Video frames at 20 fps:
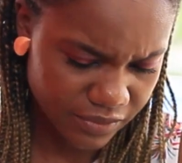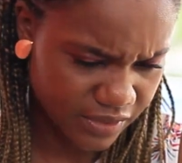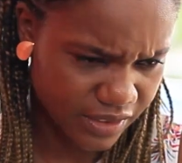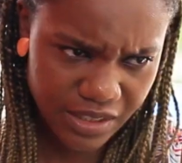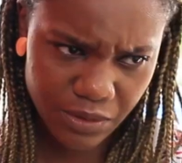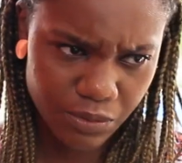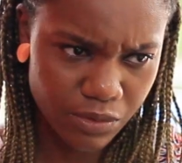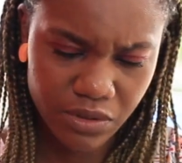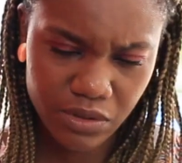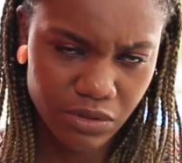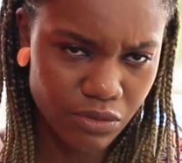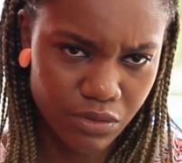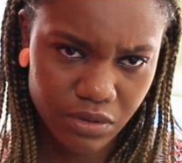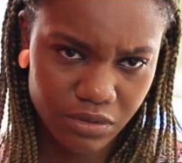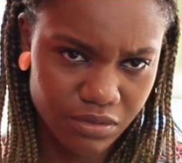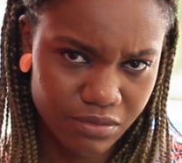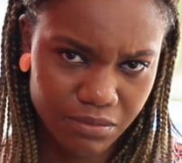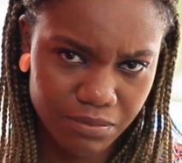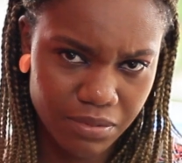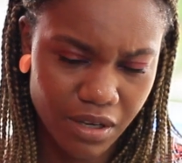This was not
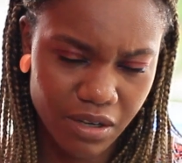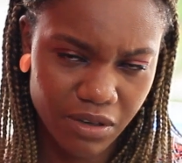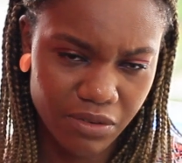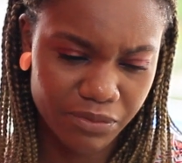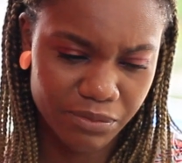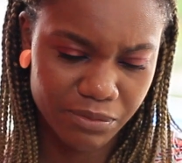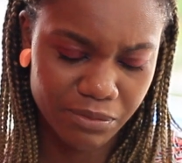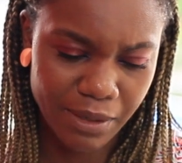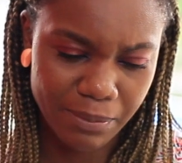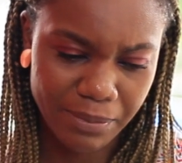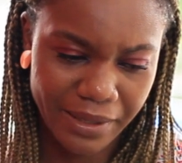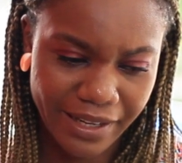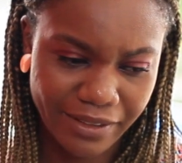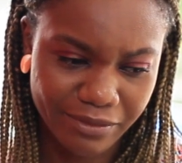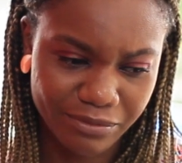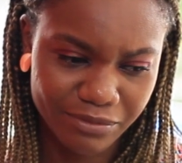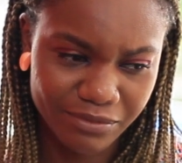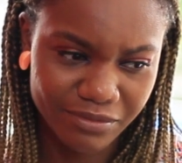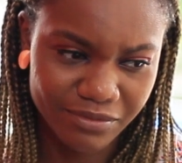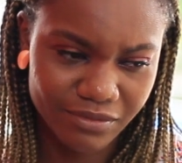part of my
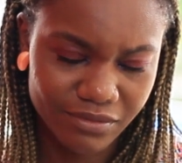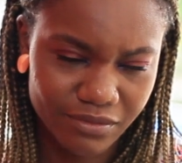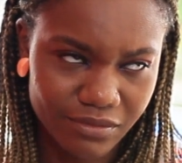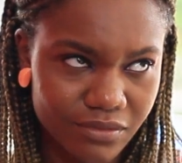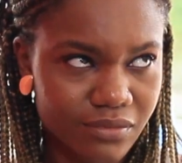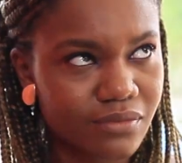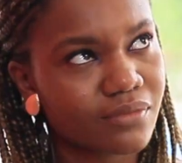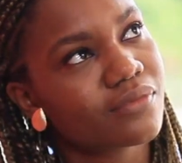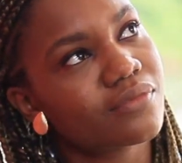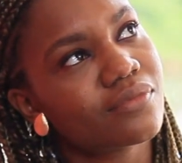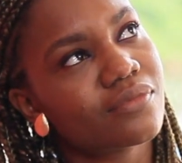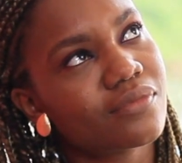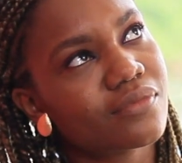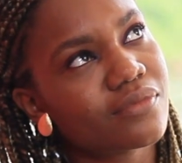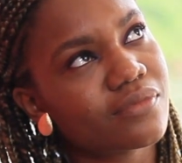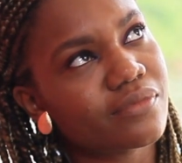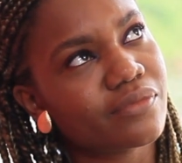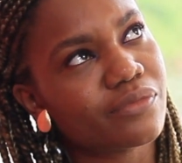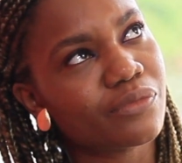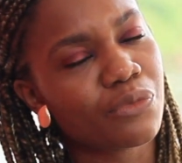plan.
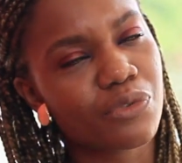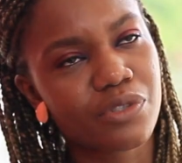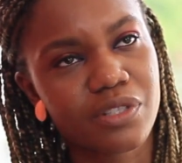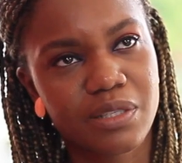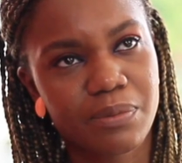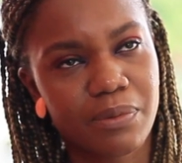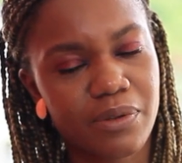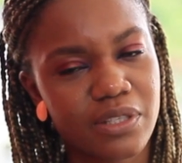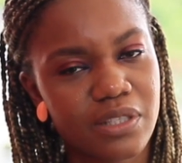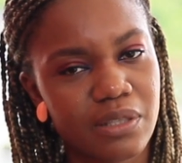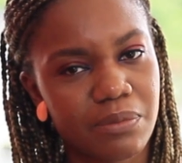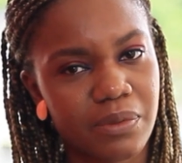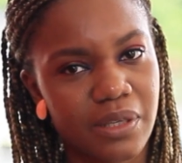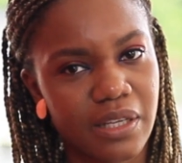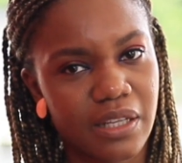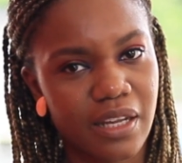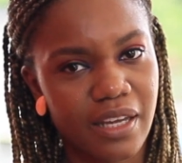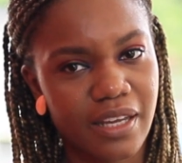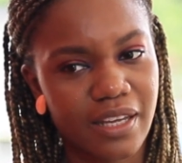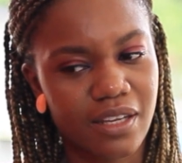I wasn't supposed to
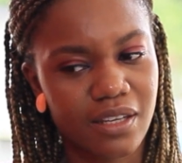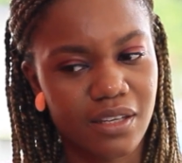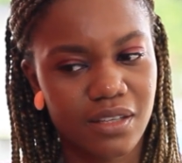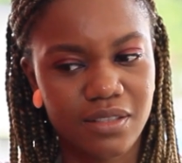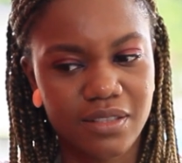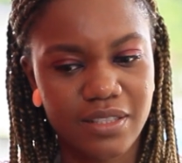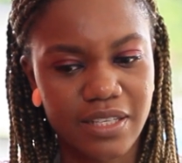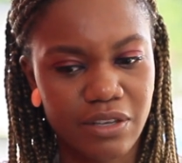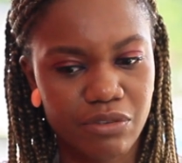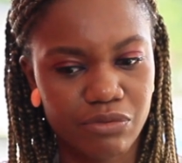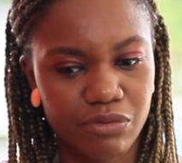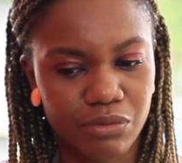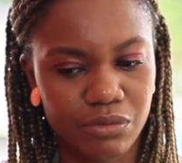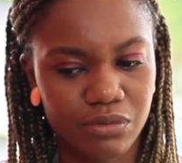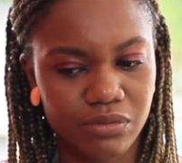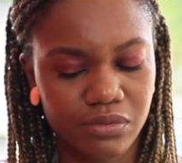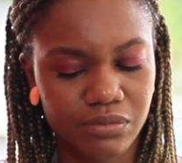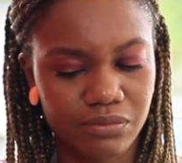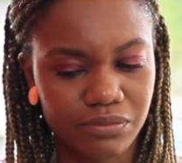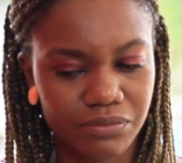be like tearful.